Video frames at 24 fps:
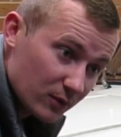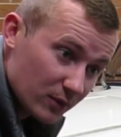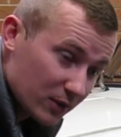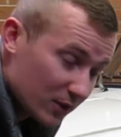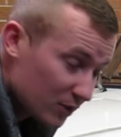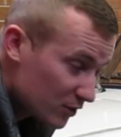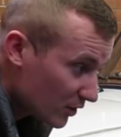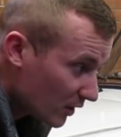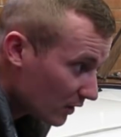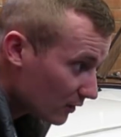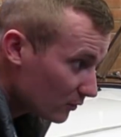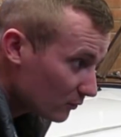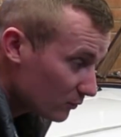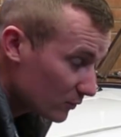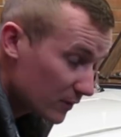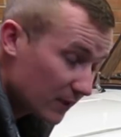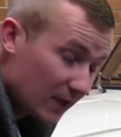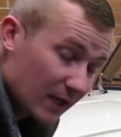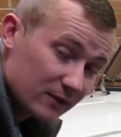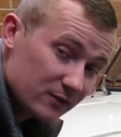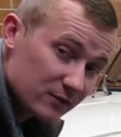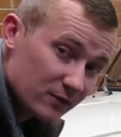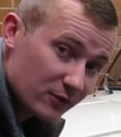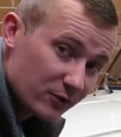the channel would
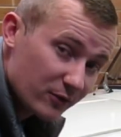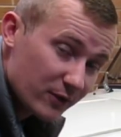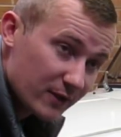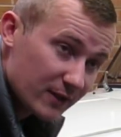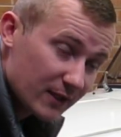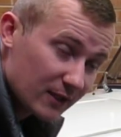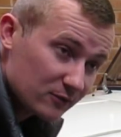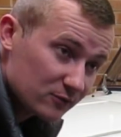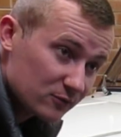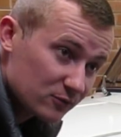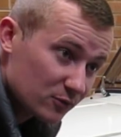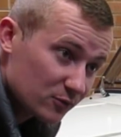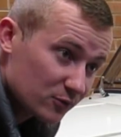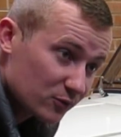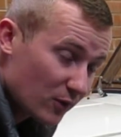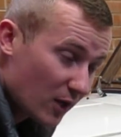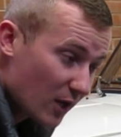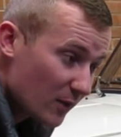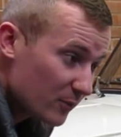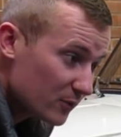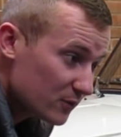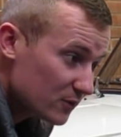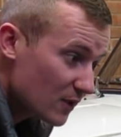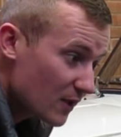get to 3,000
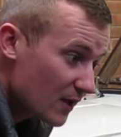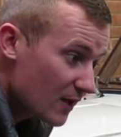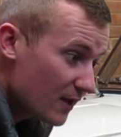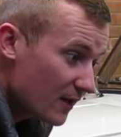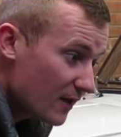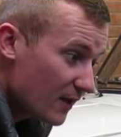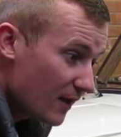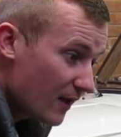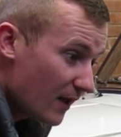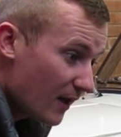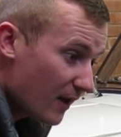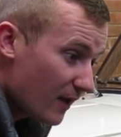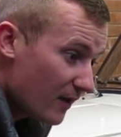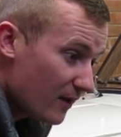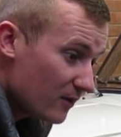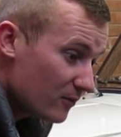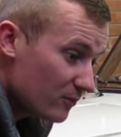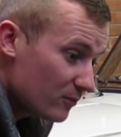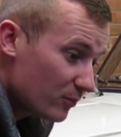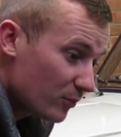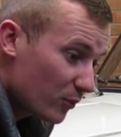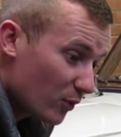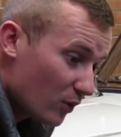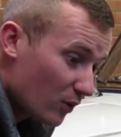subscribers.
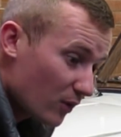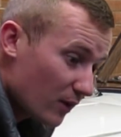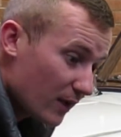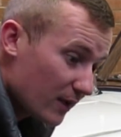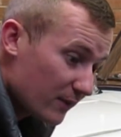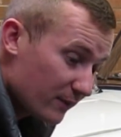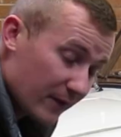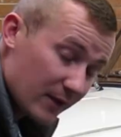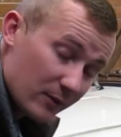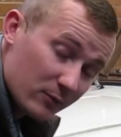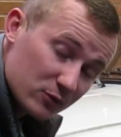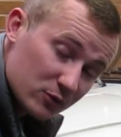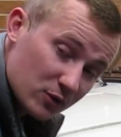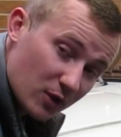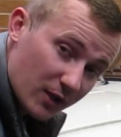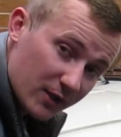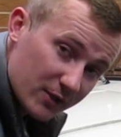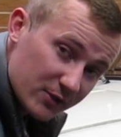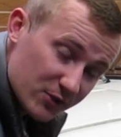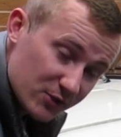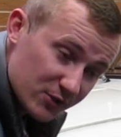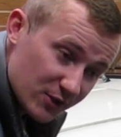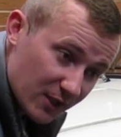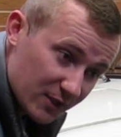But if anyone's got
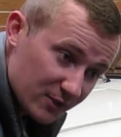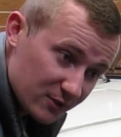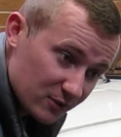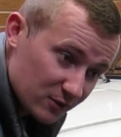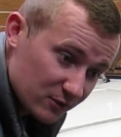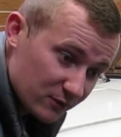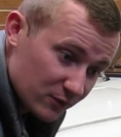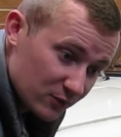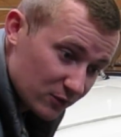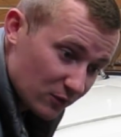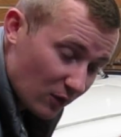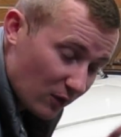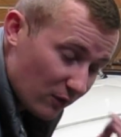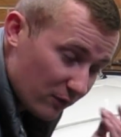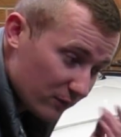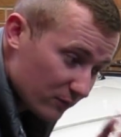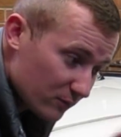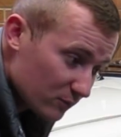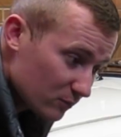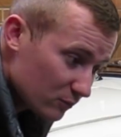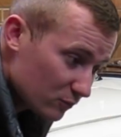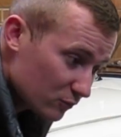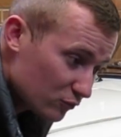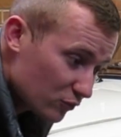any suggestions for stuff,
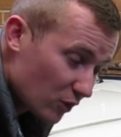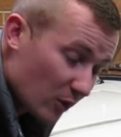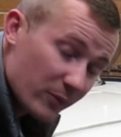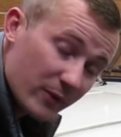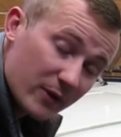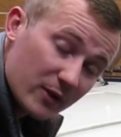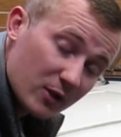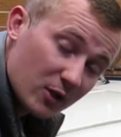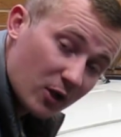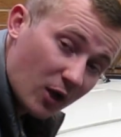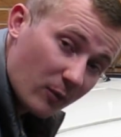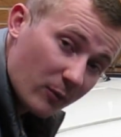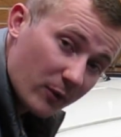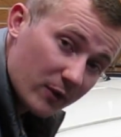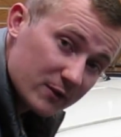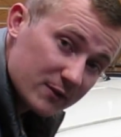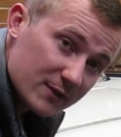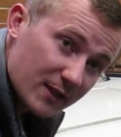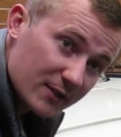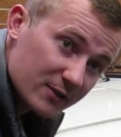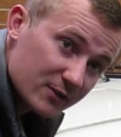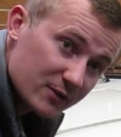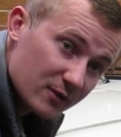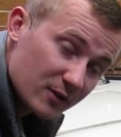drop it in the comment
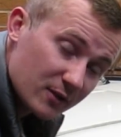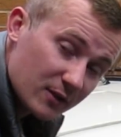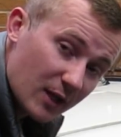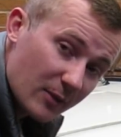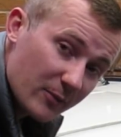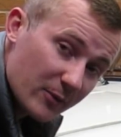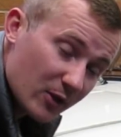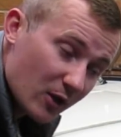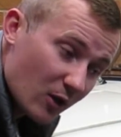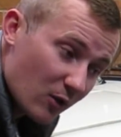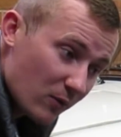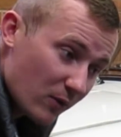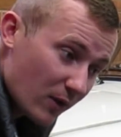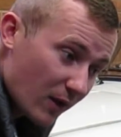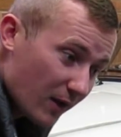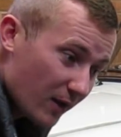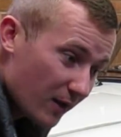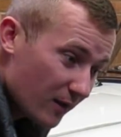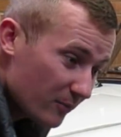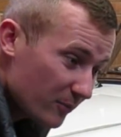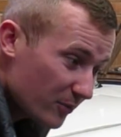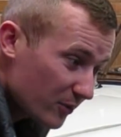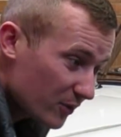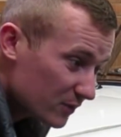section and let me
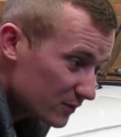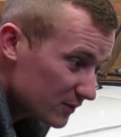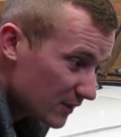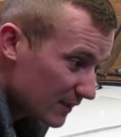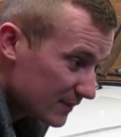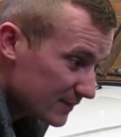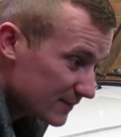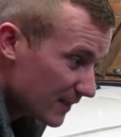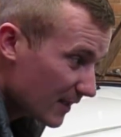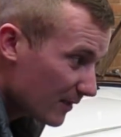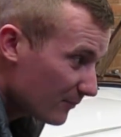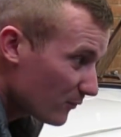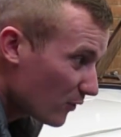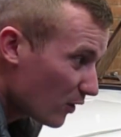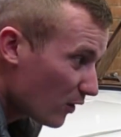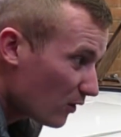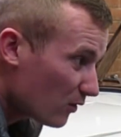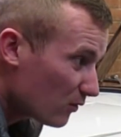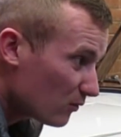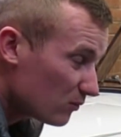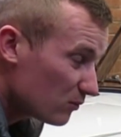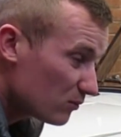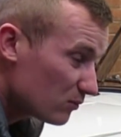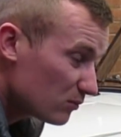know. Because like I say, I've
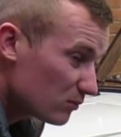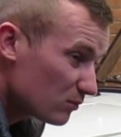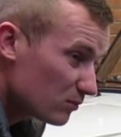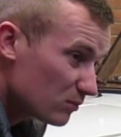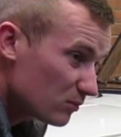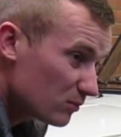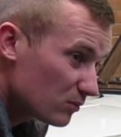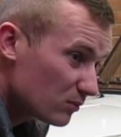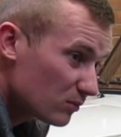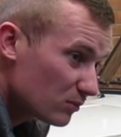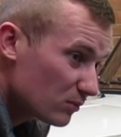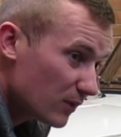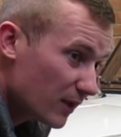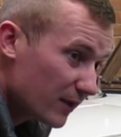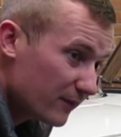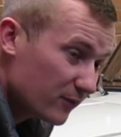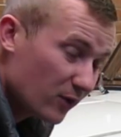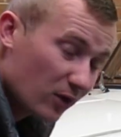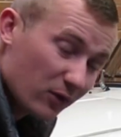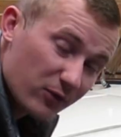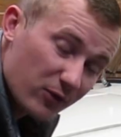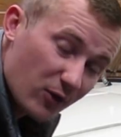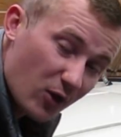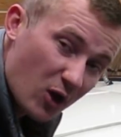not
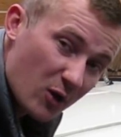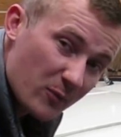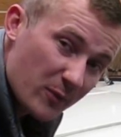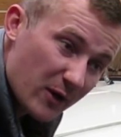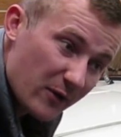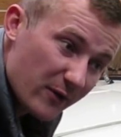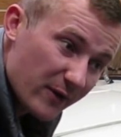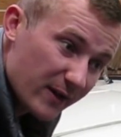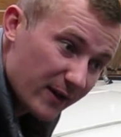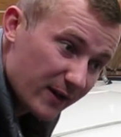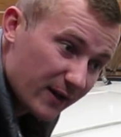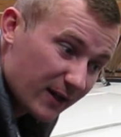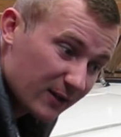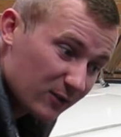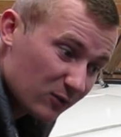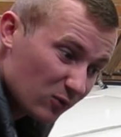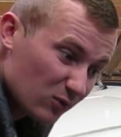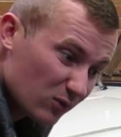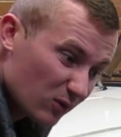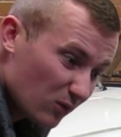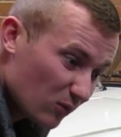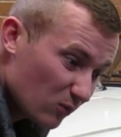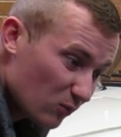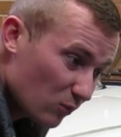thought about it. I
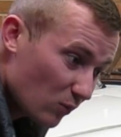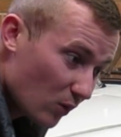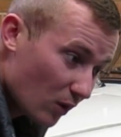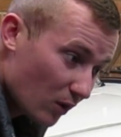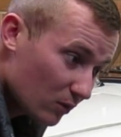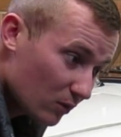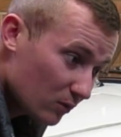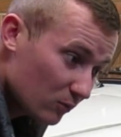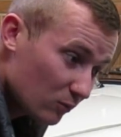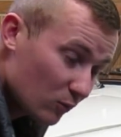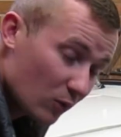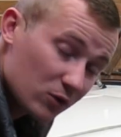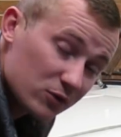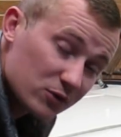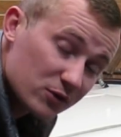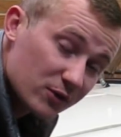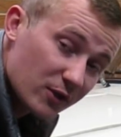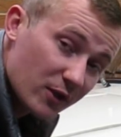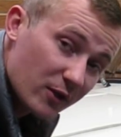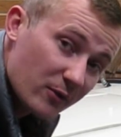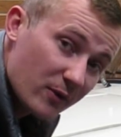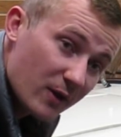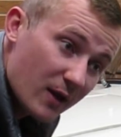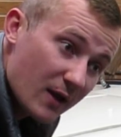don't know what to
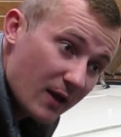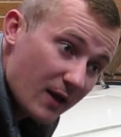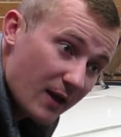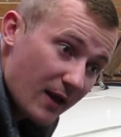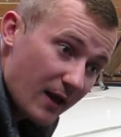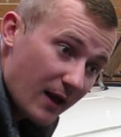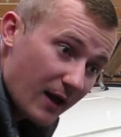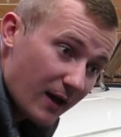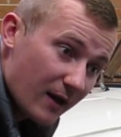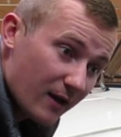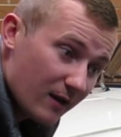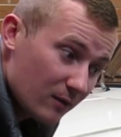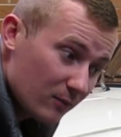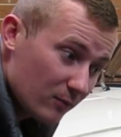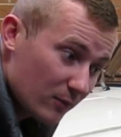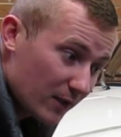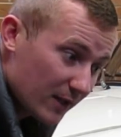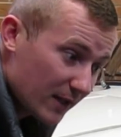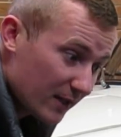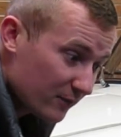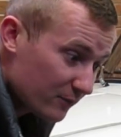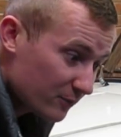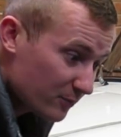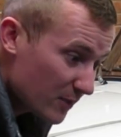do.
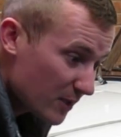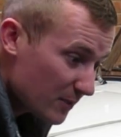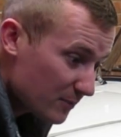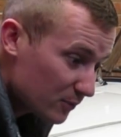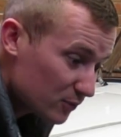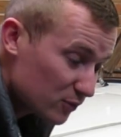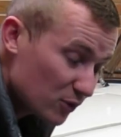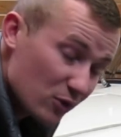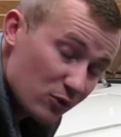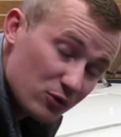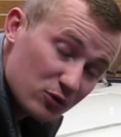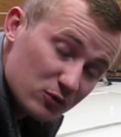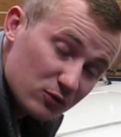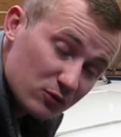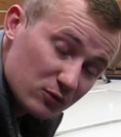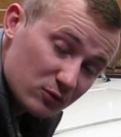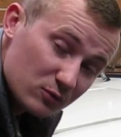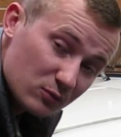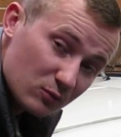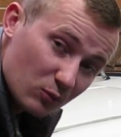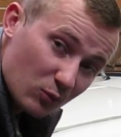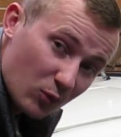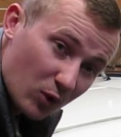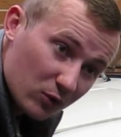And if people do
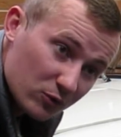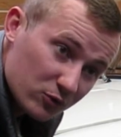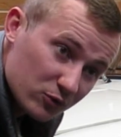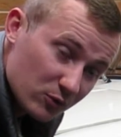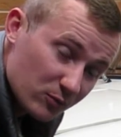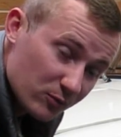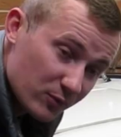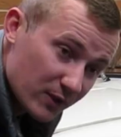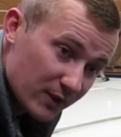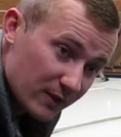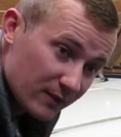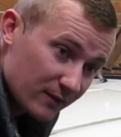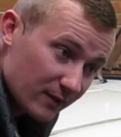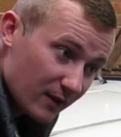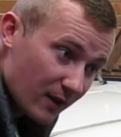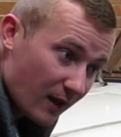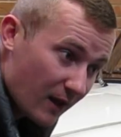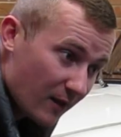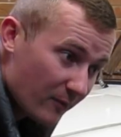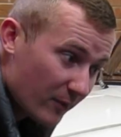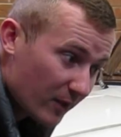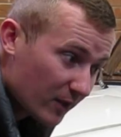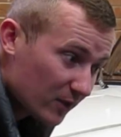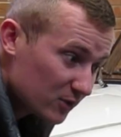want something,
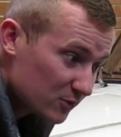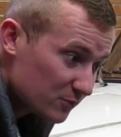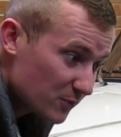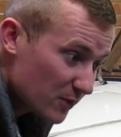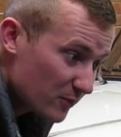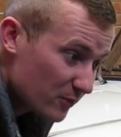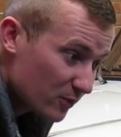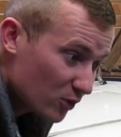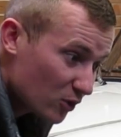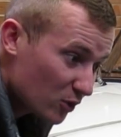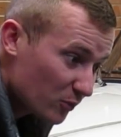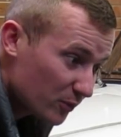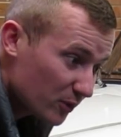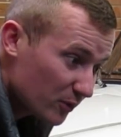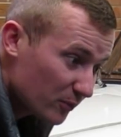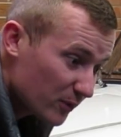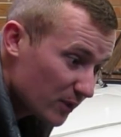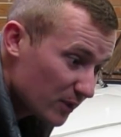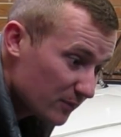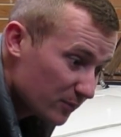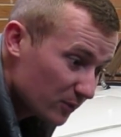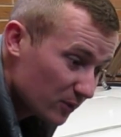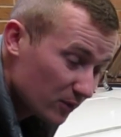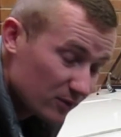I can speak with a couple of
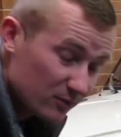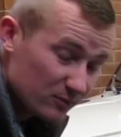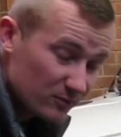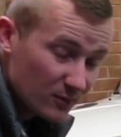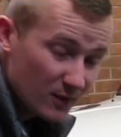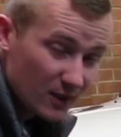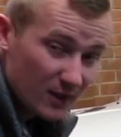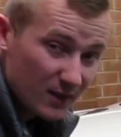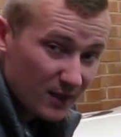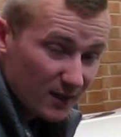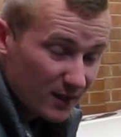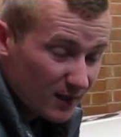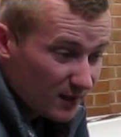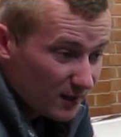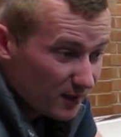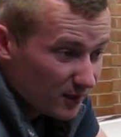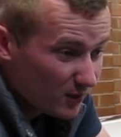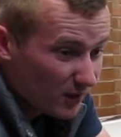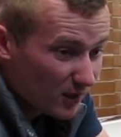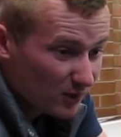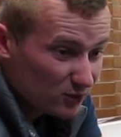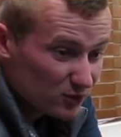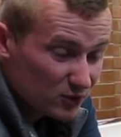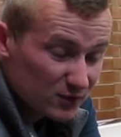people, and
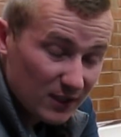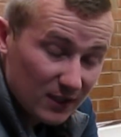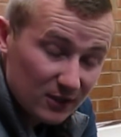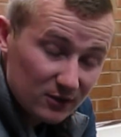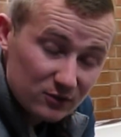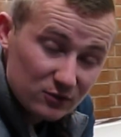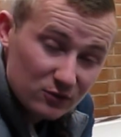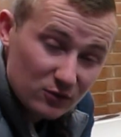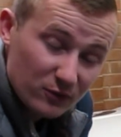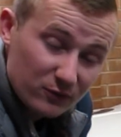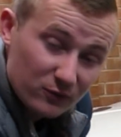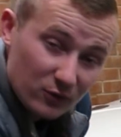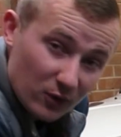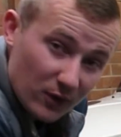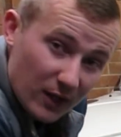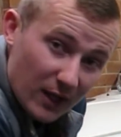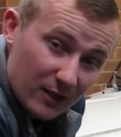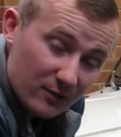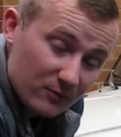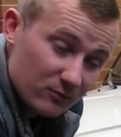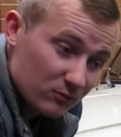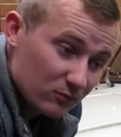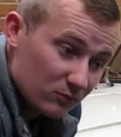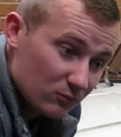you know, I'll just get stuff done
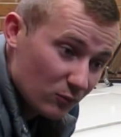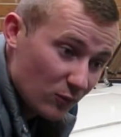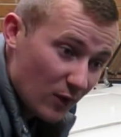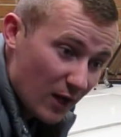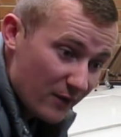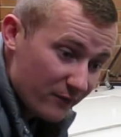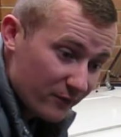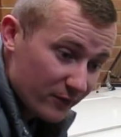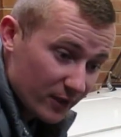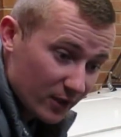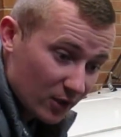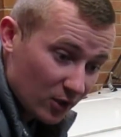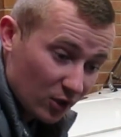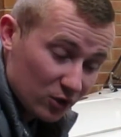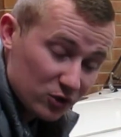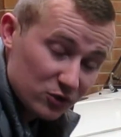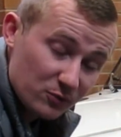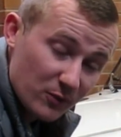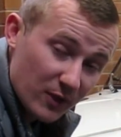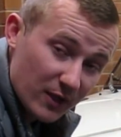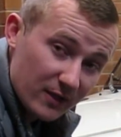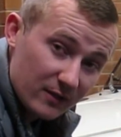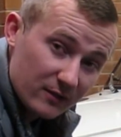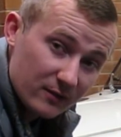at whatever it
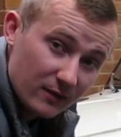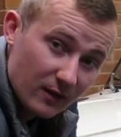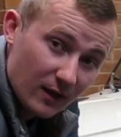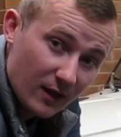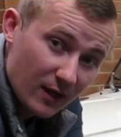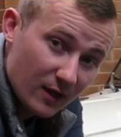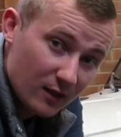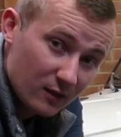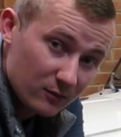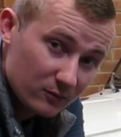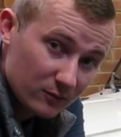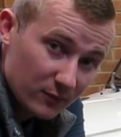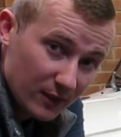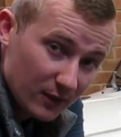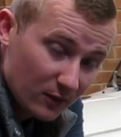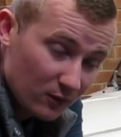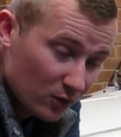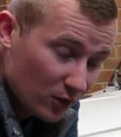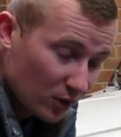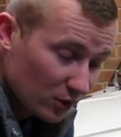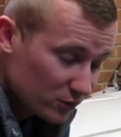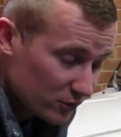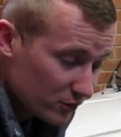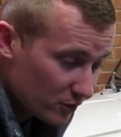costs me.
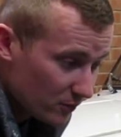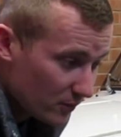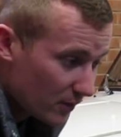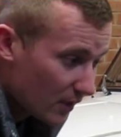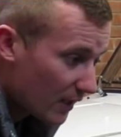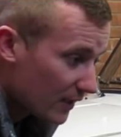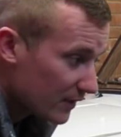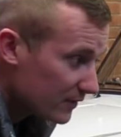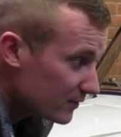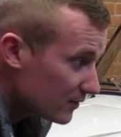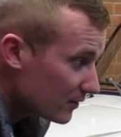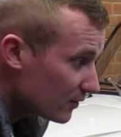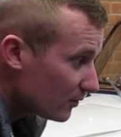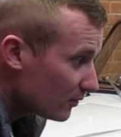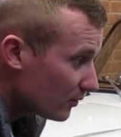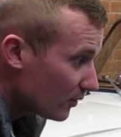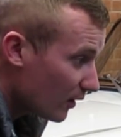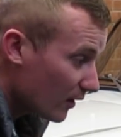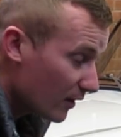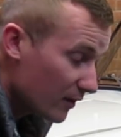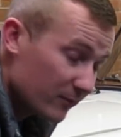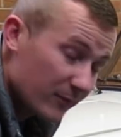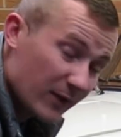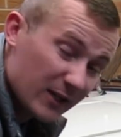It'll cost you guys.
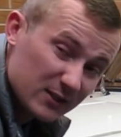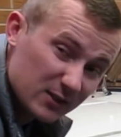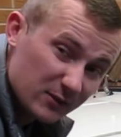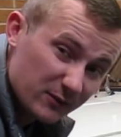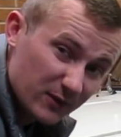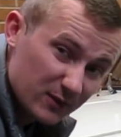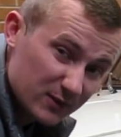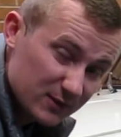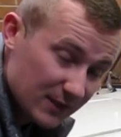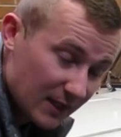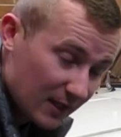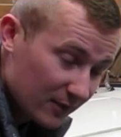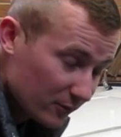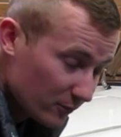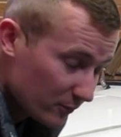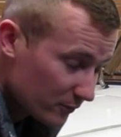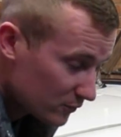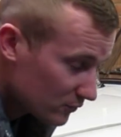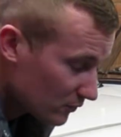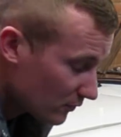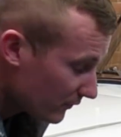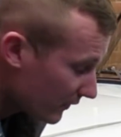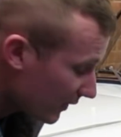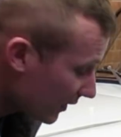That's if I start doing
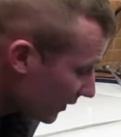stuff